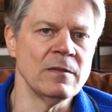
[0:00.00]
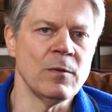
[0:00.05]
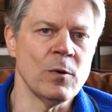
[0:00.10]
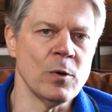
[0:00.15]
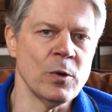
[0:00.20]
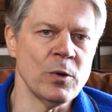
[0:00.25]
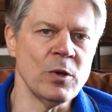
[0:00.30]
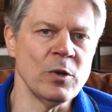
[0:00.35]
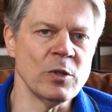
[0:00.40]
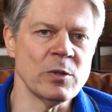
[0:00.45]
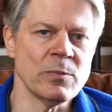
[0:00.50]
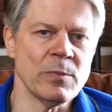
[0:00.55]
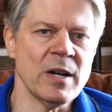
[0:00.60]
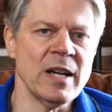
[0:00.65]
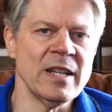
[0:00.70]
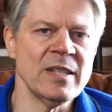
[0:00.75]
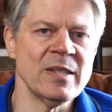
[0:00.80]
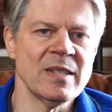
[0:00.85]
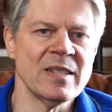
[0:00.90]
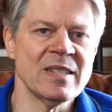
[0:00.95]
for those
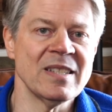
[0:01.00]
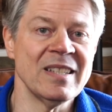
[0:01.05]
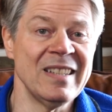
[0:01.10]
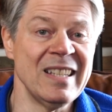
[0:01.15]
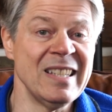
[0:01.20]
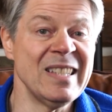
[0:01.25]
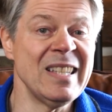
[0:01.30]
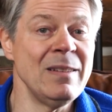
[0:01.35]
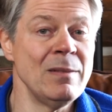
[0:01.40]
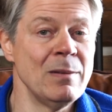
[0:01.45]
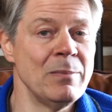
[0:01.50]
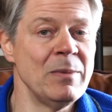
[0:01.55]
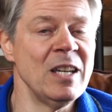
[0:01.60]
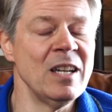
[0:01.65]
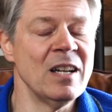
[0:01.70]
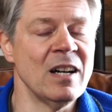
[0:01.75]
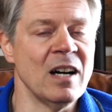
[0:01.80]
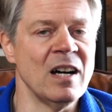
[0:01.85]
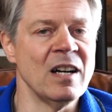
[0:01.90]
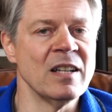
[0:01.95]
prices and they seem to be
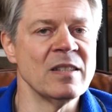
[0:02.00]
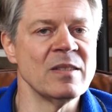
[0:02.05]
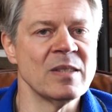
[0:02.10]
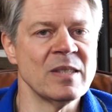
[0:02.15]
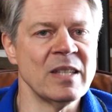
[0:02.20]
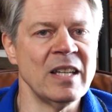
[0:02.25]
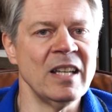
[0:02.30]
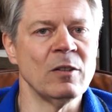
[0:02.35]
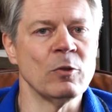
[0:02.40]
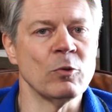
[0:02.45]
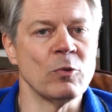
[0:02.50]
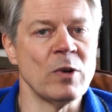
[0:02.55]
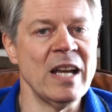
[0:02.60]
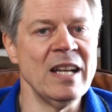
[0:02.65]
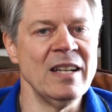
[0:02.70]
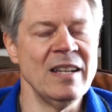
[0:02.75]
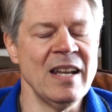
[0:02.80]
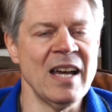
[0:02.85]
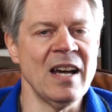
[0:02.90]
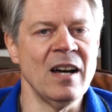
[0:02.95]
on sale
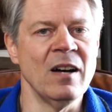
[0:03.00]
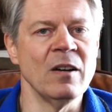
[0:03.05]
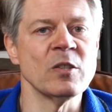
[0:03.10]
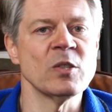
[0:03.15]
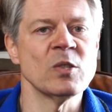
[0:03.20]
right now.